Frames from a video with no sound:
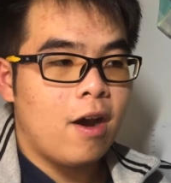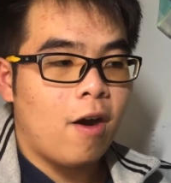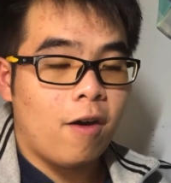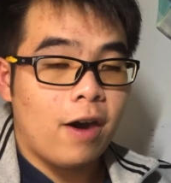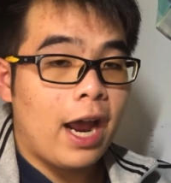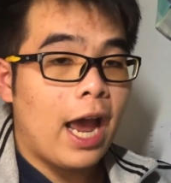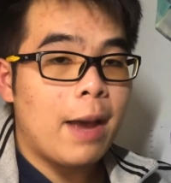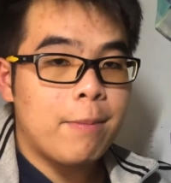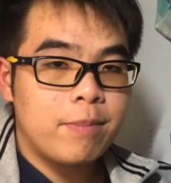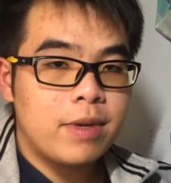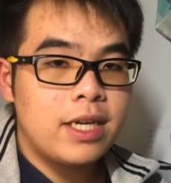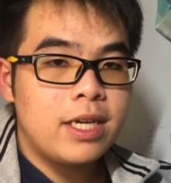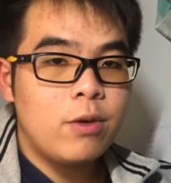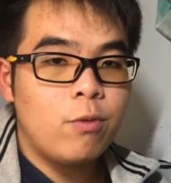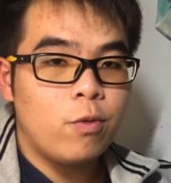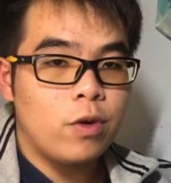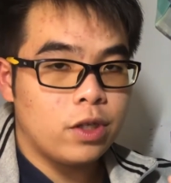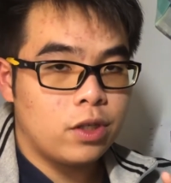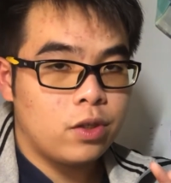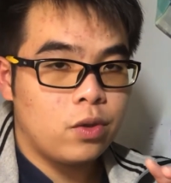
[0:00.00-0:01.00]
are happy
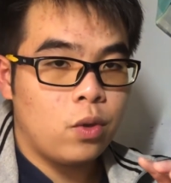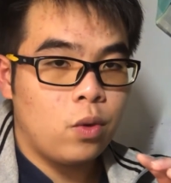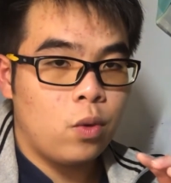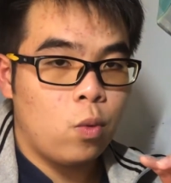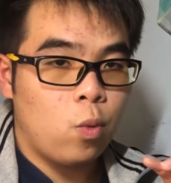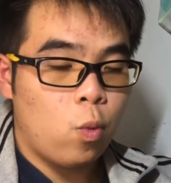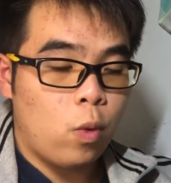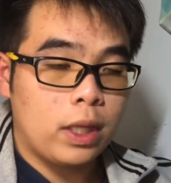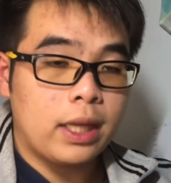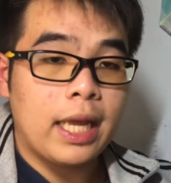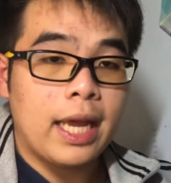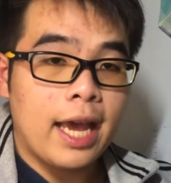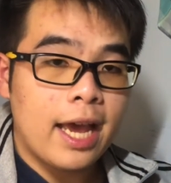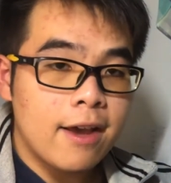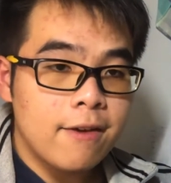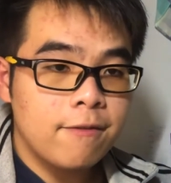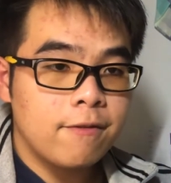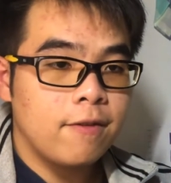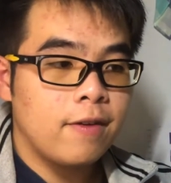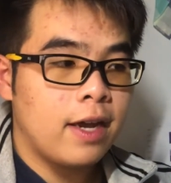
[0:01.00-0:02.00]
with what they
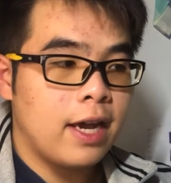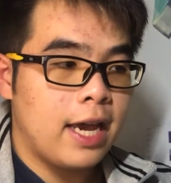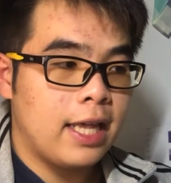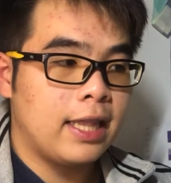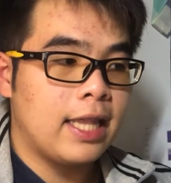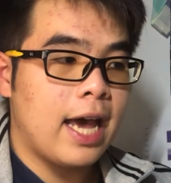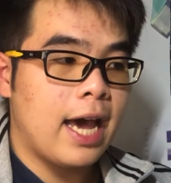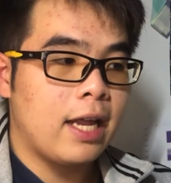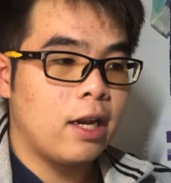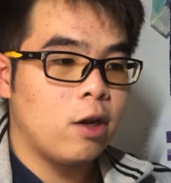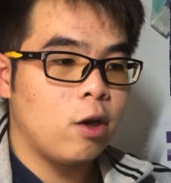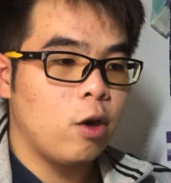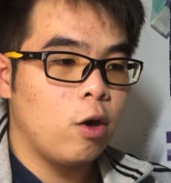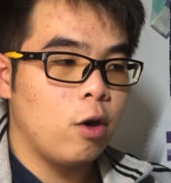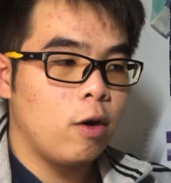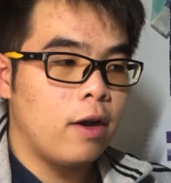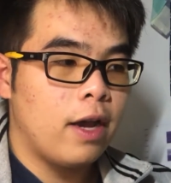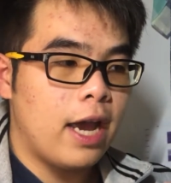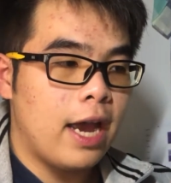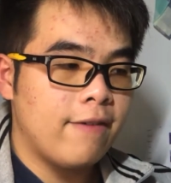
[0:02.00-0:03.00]
have and that
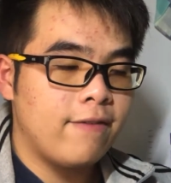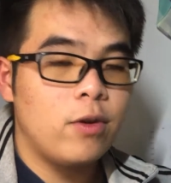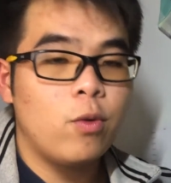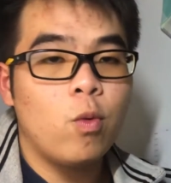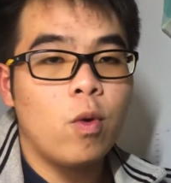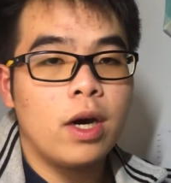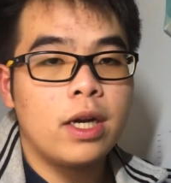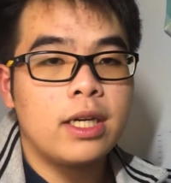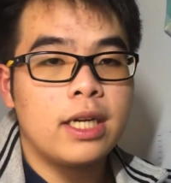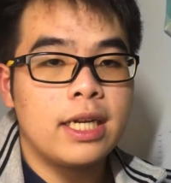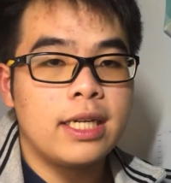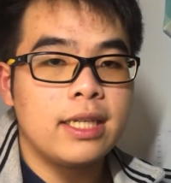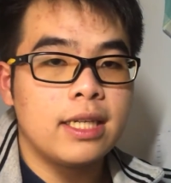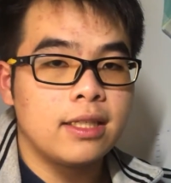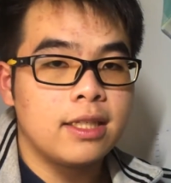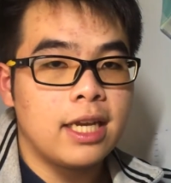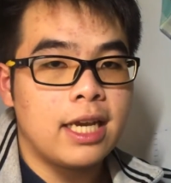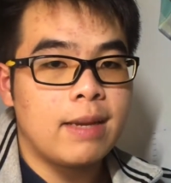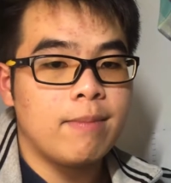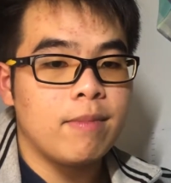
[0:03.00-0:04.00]
everyone in the
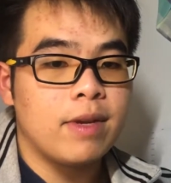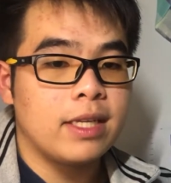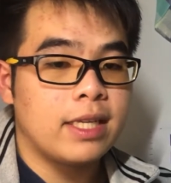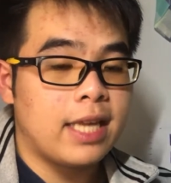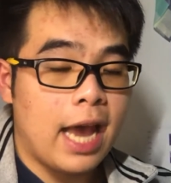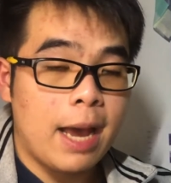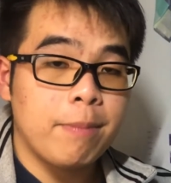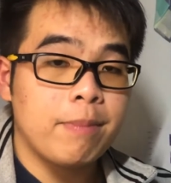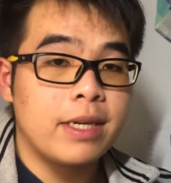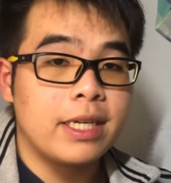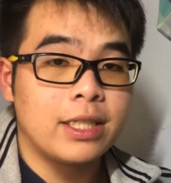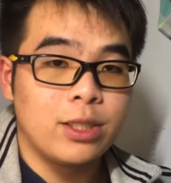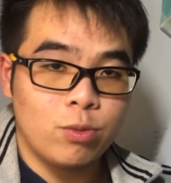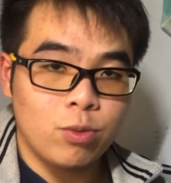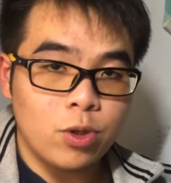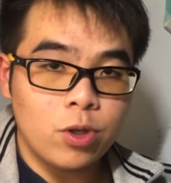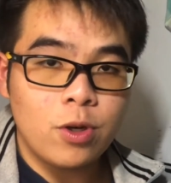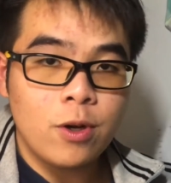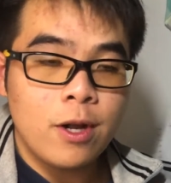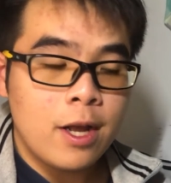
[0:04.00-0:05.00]
team is happy as
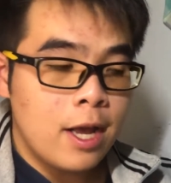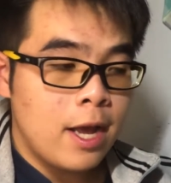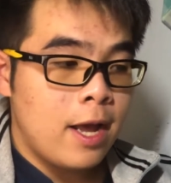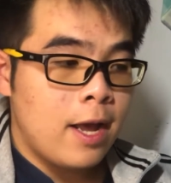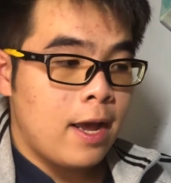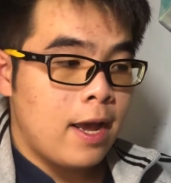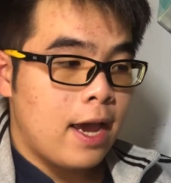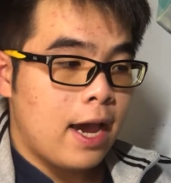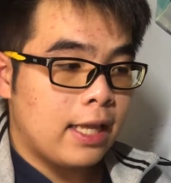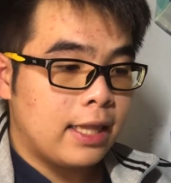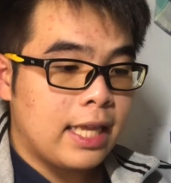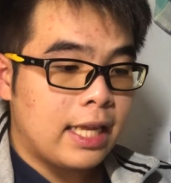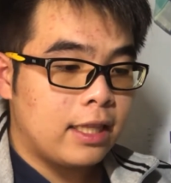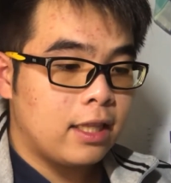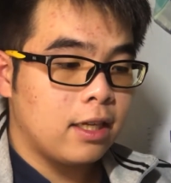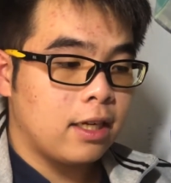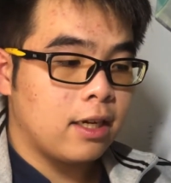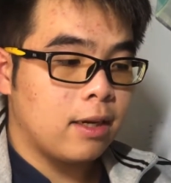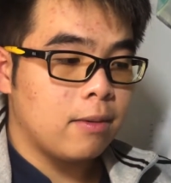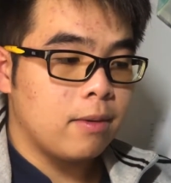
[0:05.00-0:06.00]
well, and
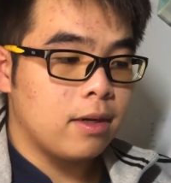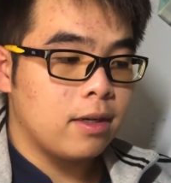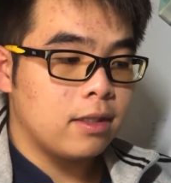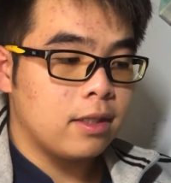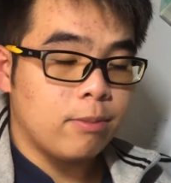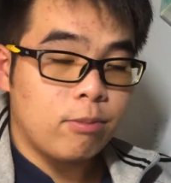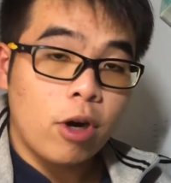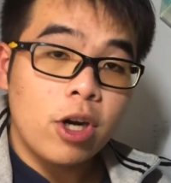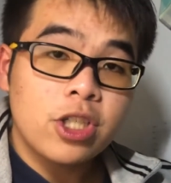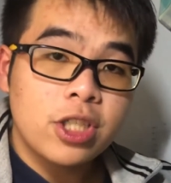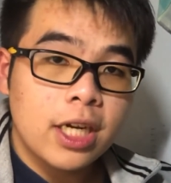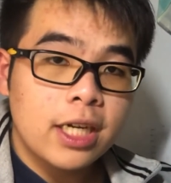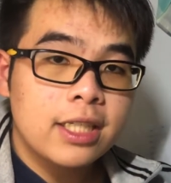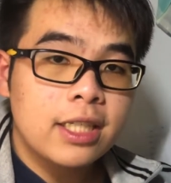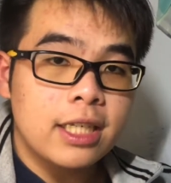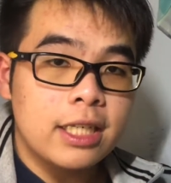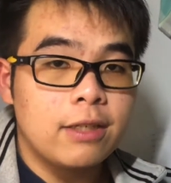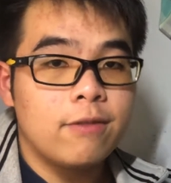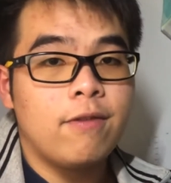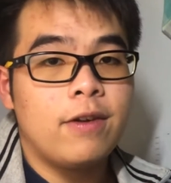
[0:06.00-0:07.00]
that the
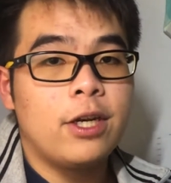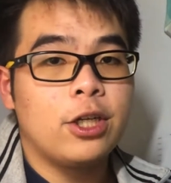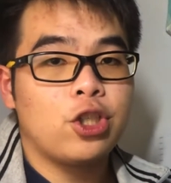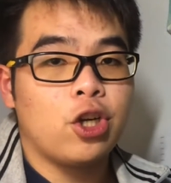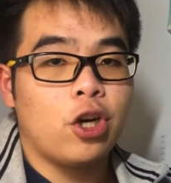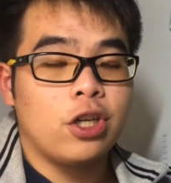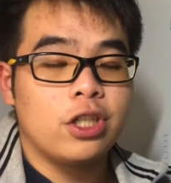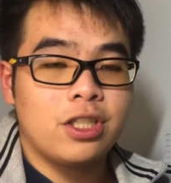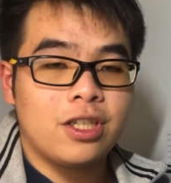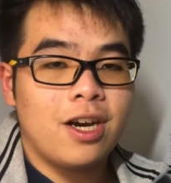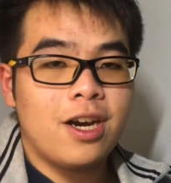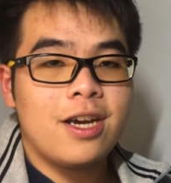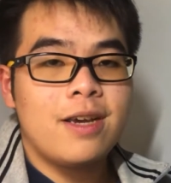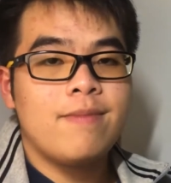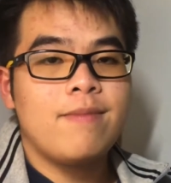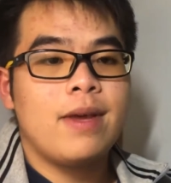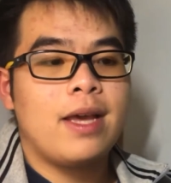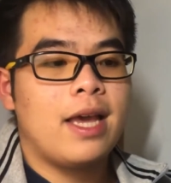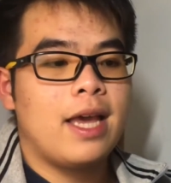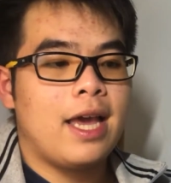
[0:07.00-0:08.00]
project is finished on
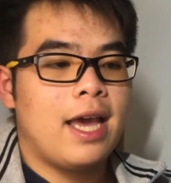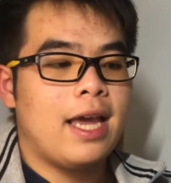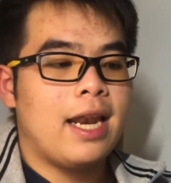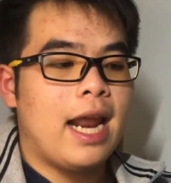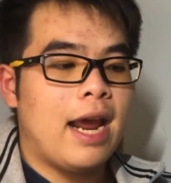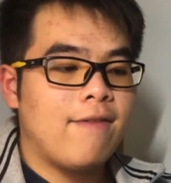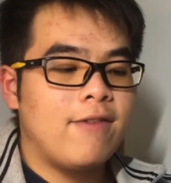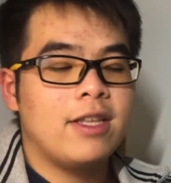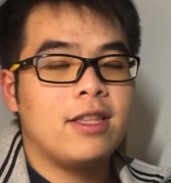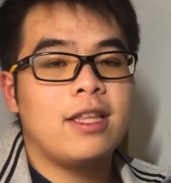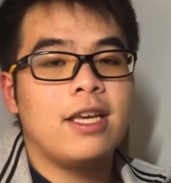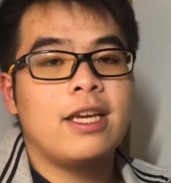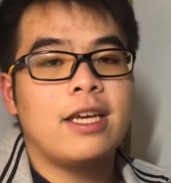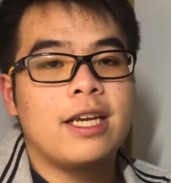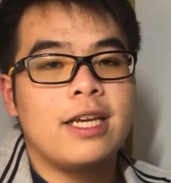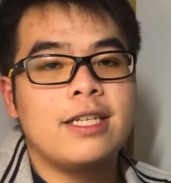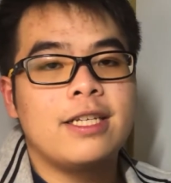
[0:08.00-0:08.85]
time and everything